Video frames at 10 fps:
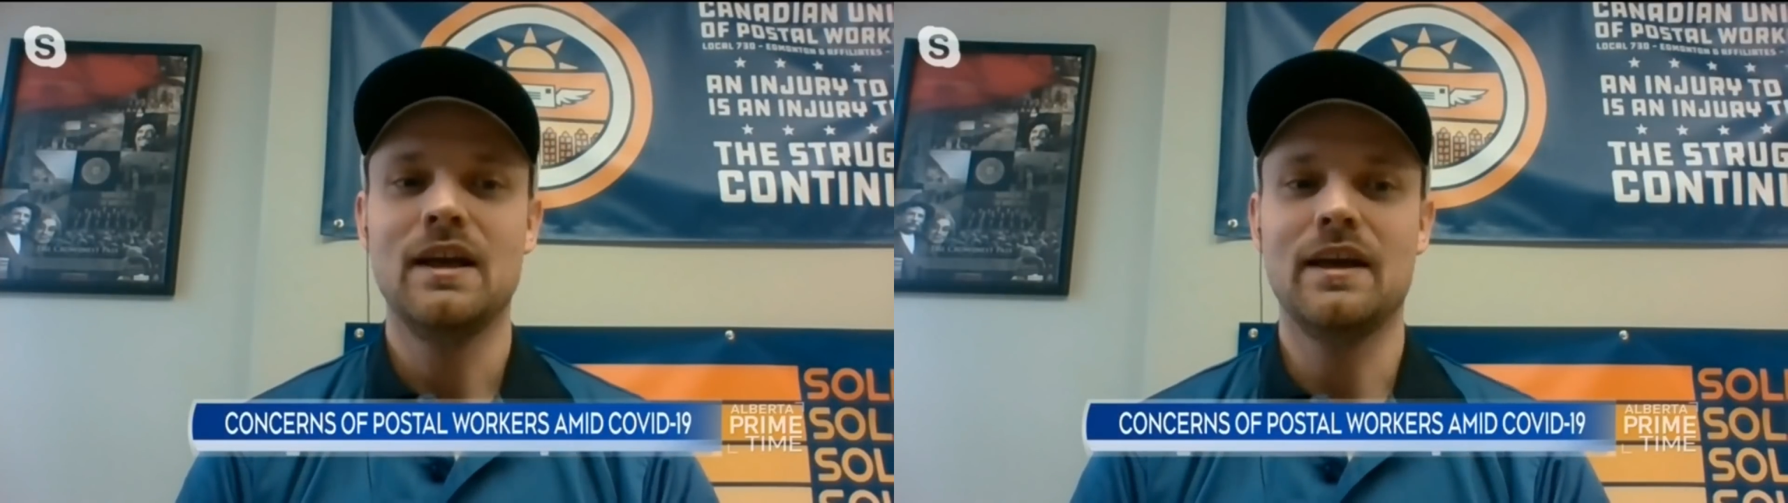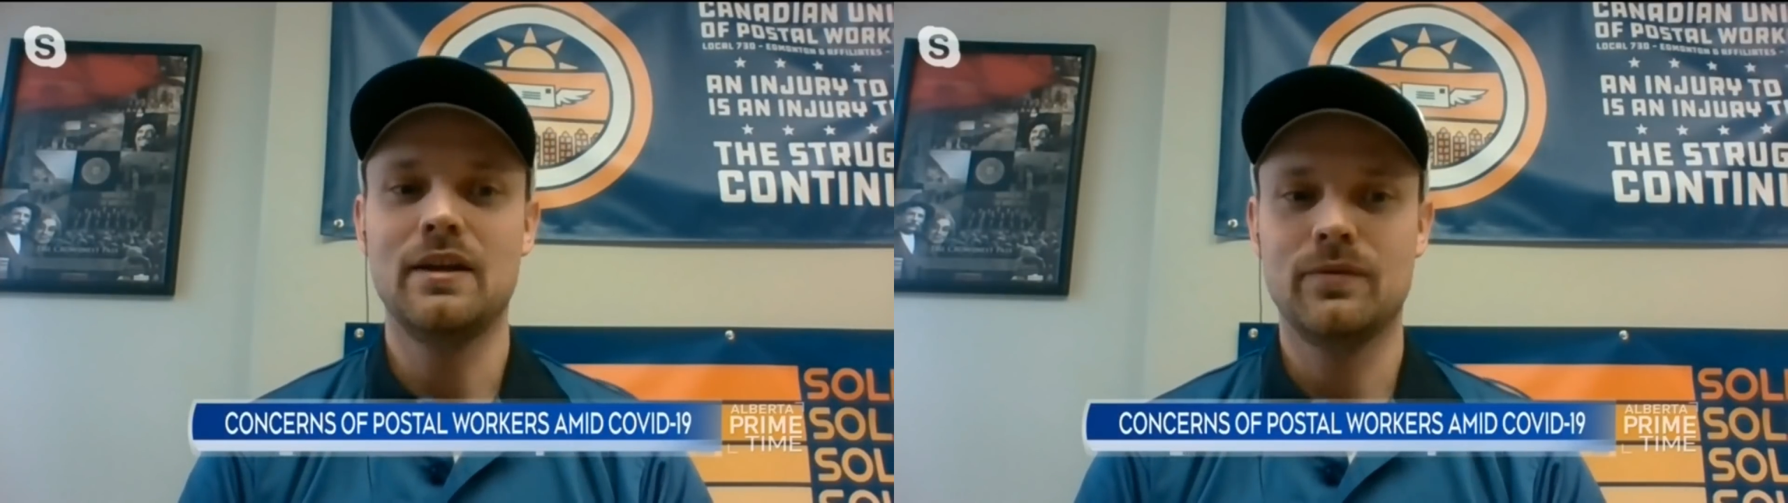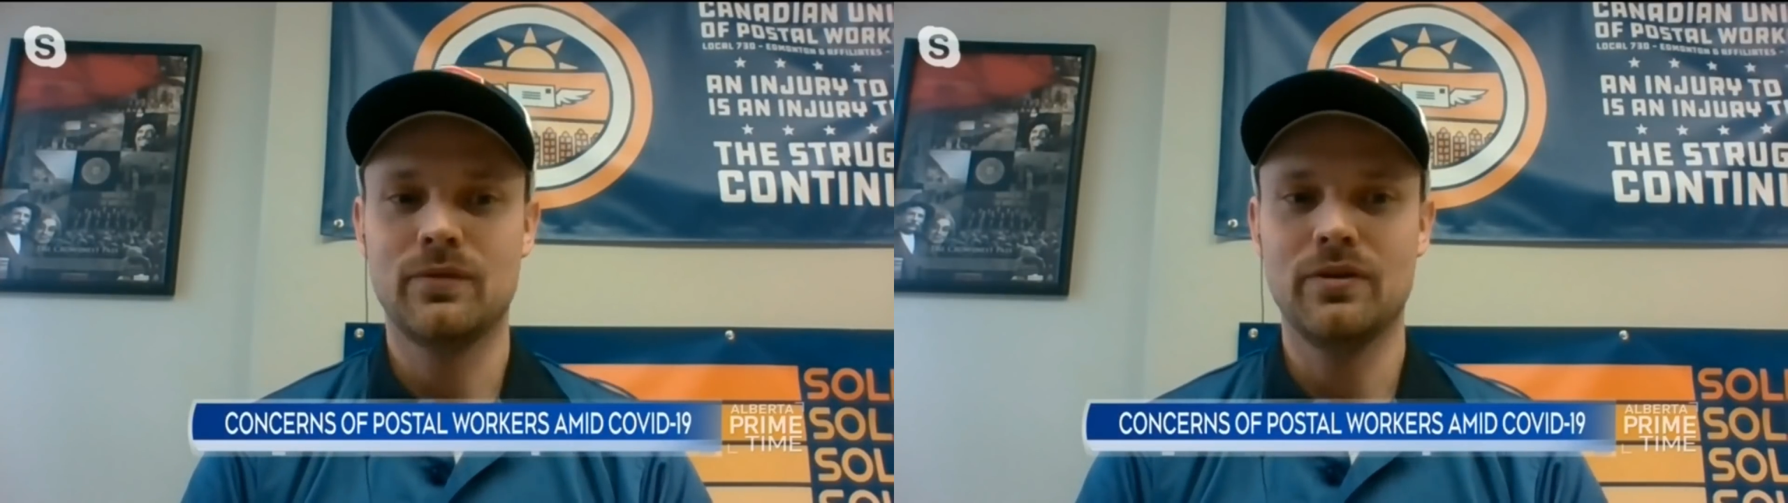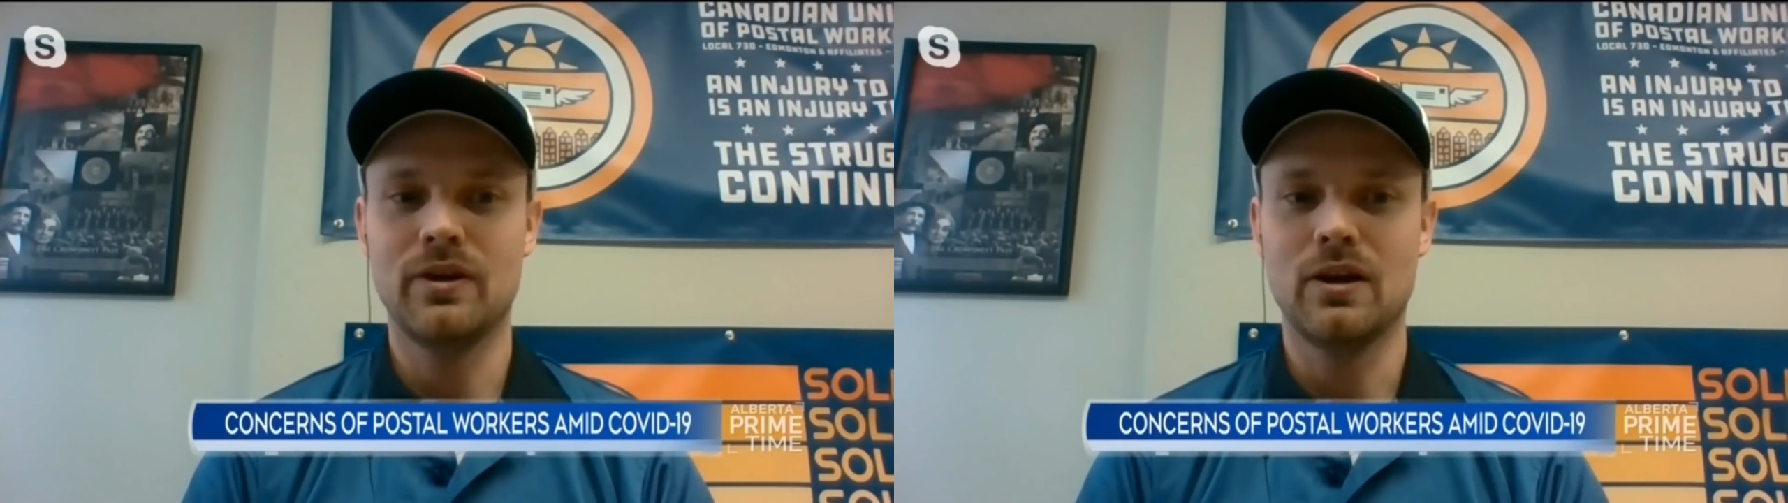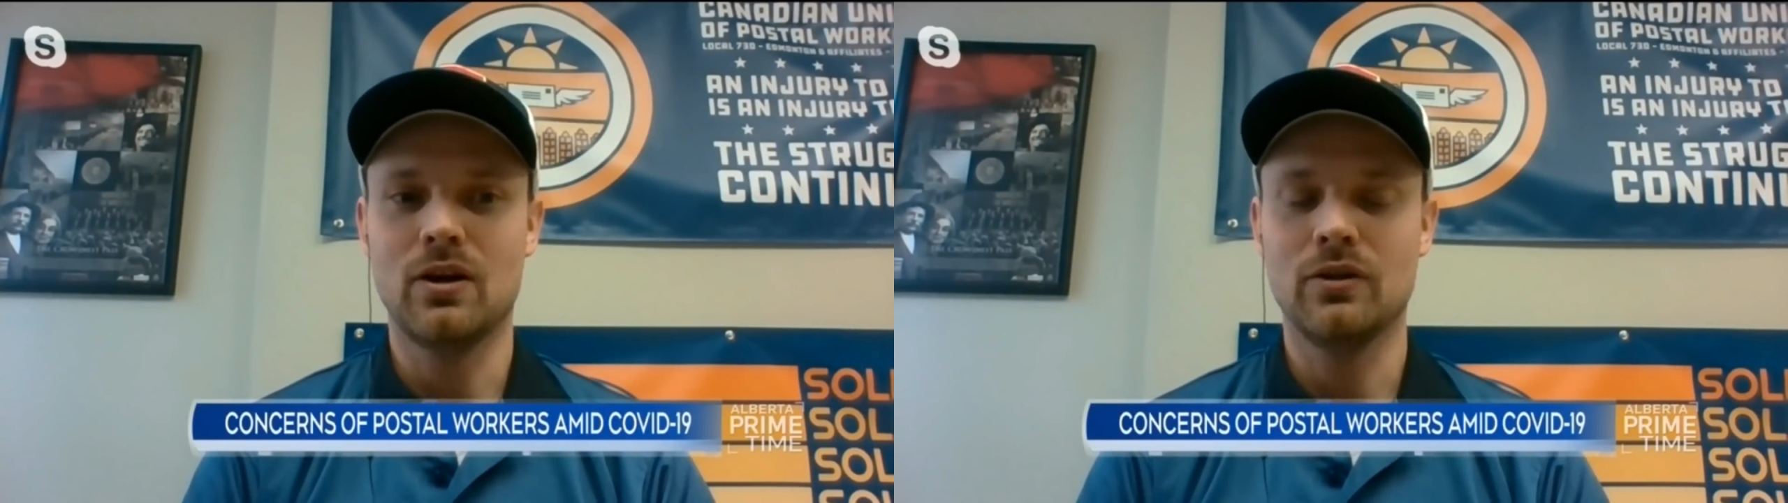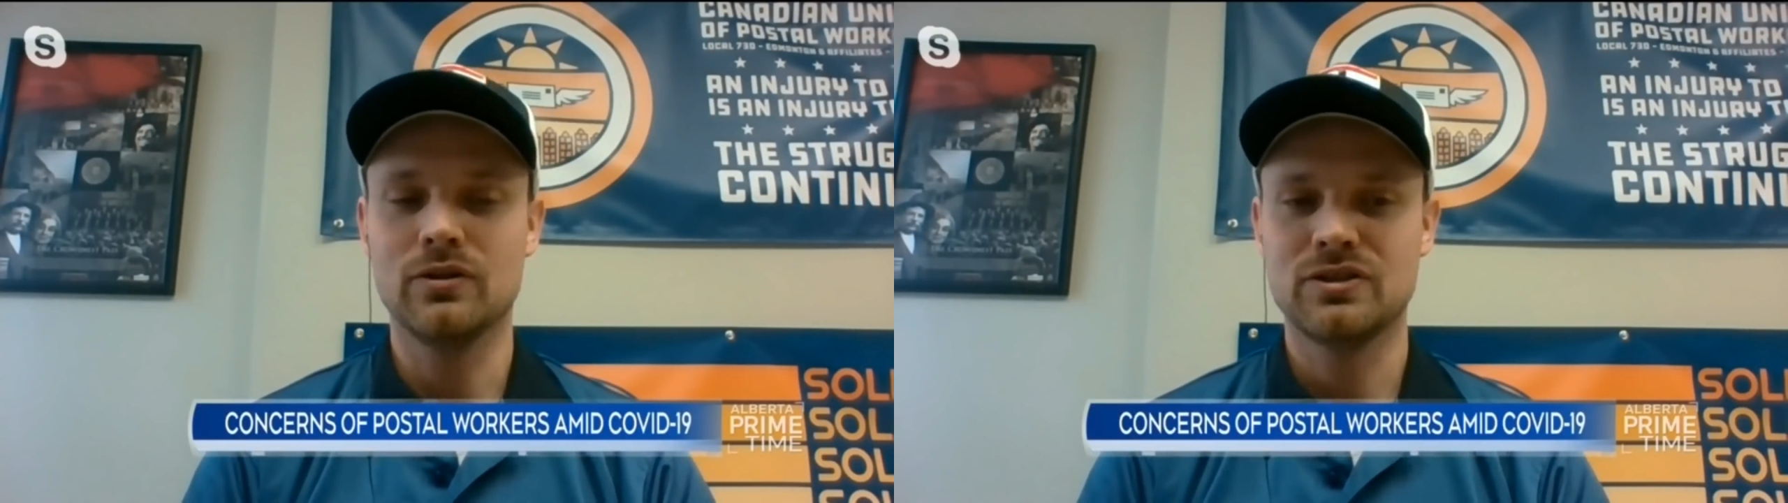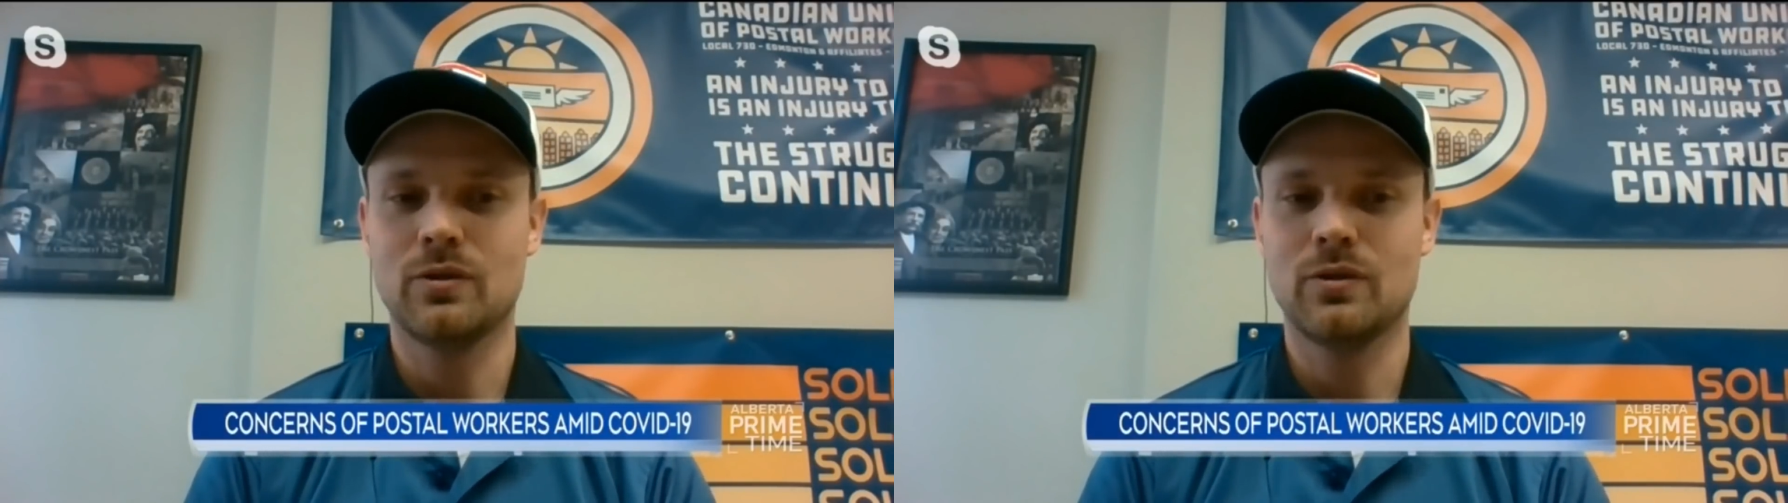And then further, all those